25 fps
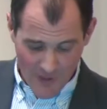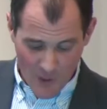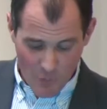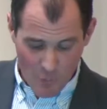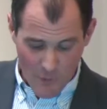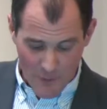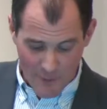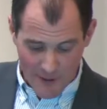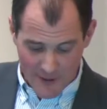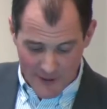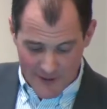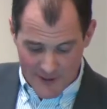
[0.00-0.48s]

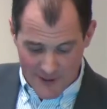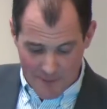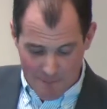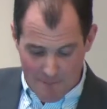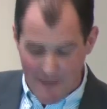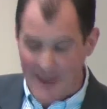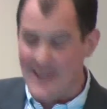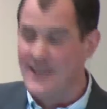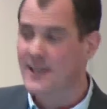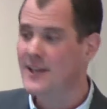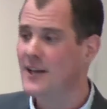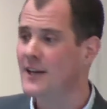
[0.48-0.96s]
We went on to
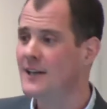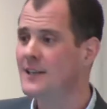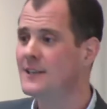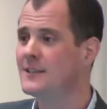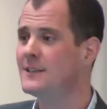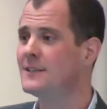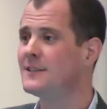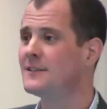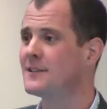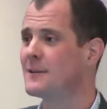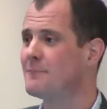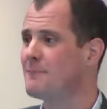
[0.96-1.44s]
Maker,
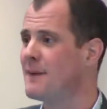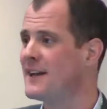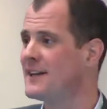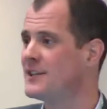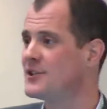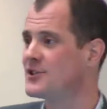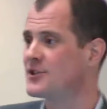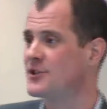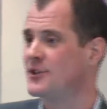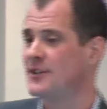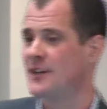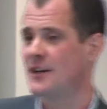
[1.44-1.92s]
the
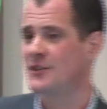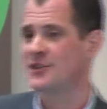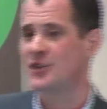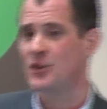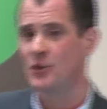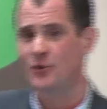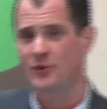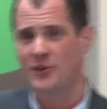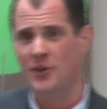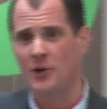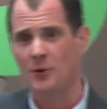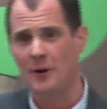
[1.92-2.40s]
Maker Studios,
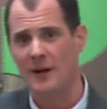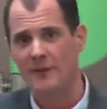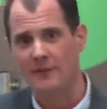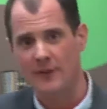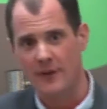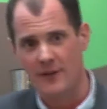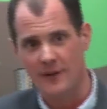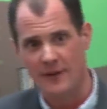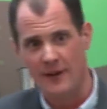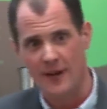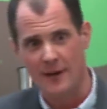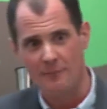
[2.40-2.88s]
who do have
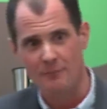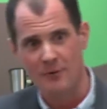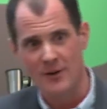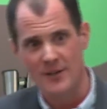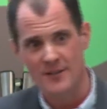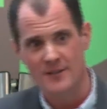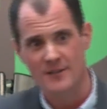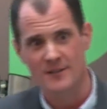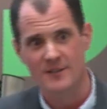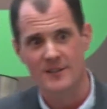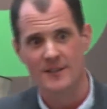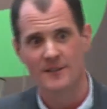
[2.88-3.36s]
a
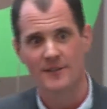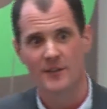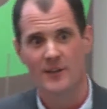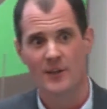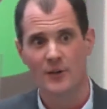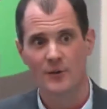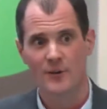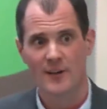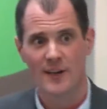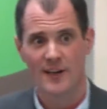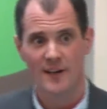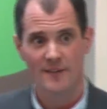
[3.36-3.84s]
presence in the
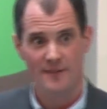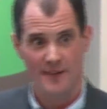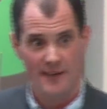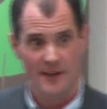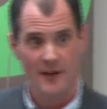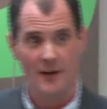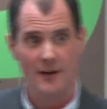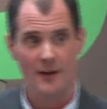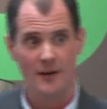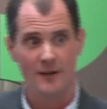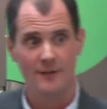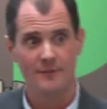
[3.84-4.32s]
UK. They
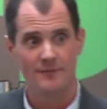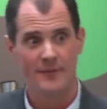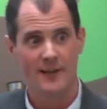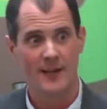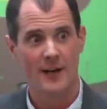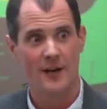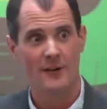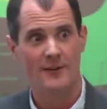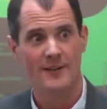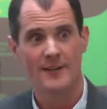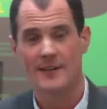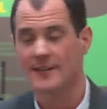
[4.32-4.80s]

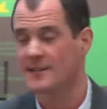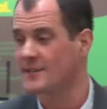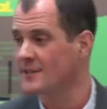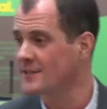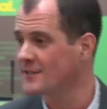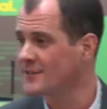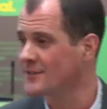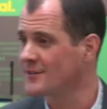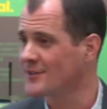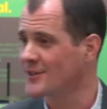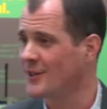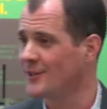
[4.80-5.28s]
are in
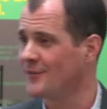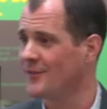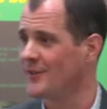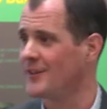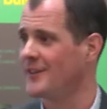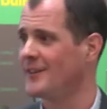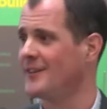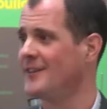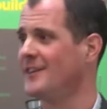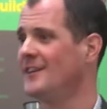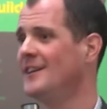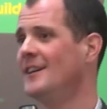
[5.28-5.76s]
existence over
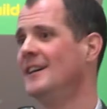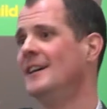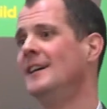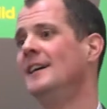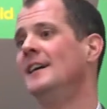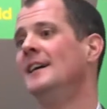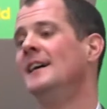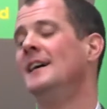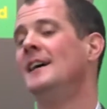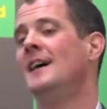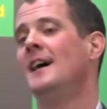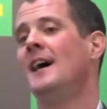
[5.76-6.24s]
here.
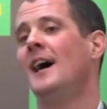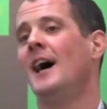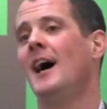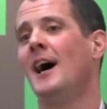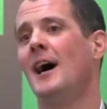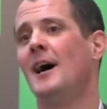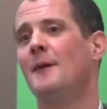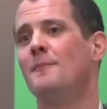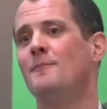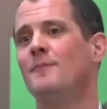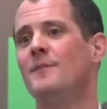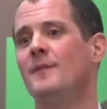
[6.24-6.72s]

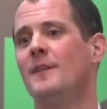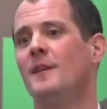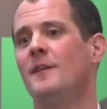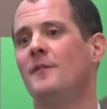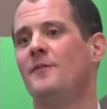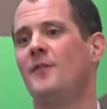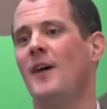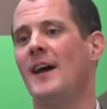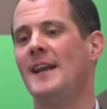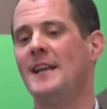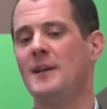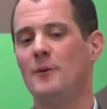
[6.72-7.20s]

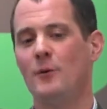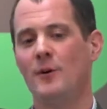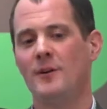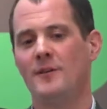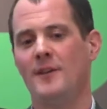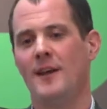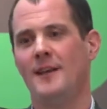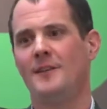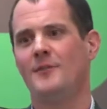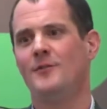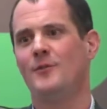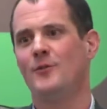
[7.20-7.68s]
For anyone
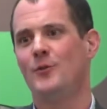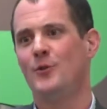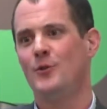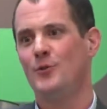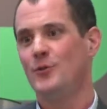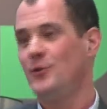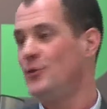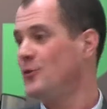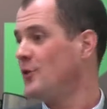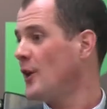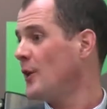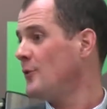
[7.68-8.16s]
who
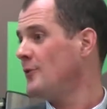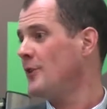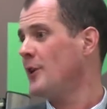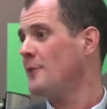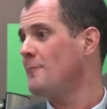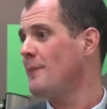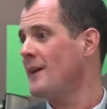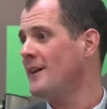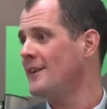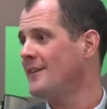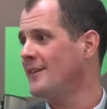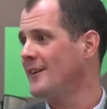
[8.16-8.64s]
you don't know
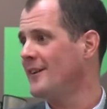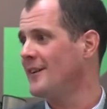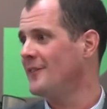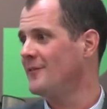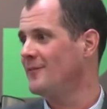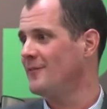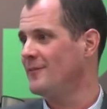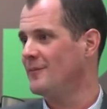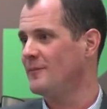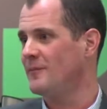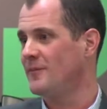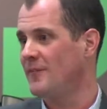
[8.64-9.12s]
Maker,
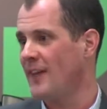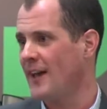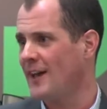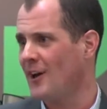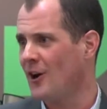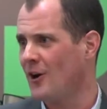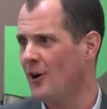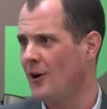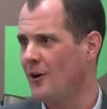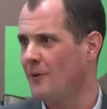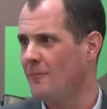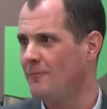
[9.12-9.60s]
they
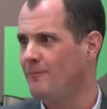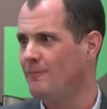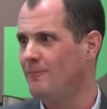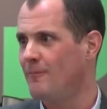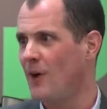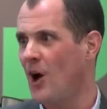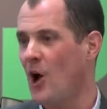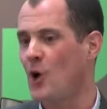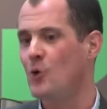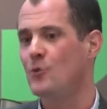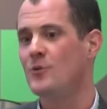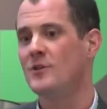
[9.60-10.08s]
are
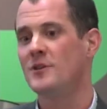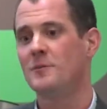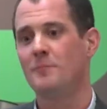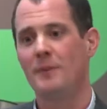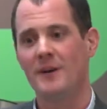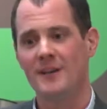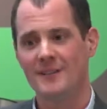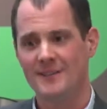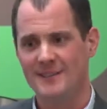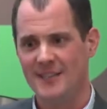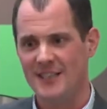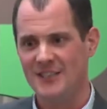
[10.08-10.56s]
owned
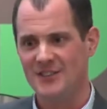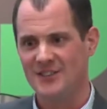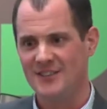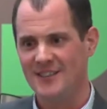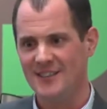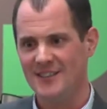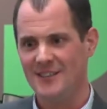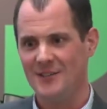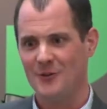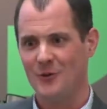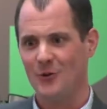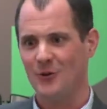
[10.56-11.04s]
by
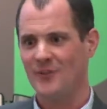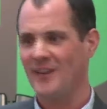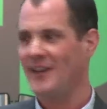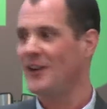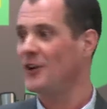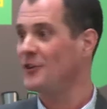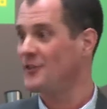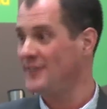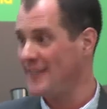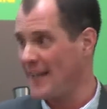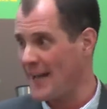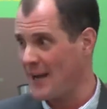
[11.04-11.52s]
Disney, or they
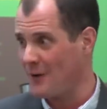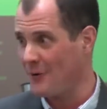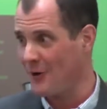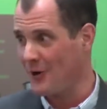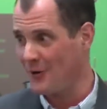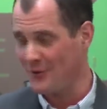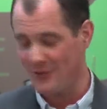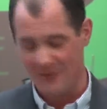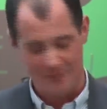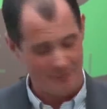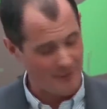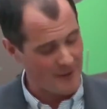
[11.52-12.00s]
are now
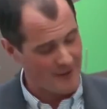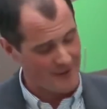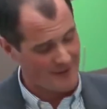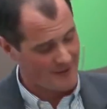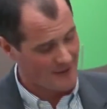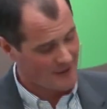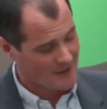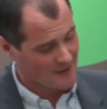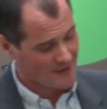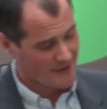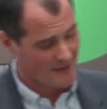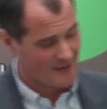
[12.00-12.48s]
owned by
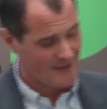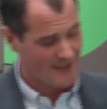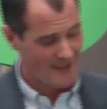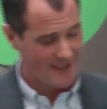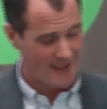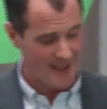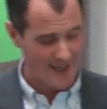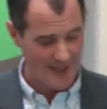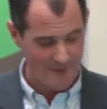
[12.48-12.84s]
Disney.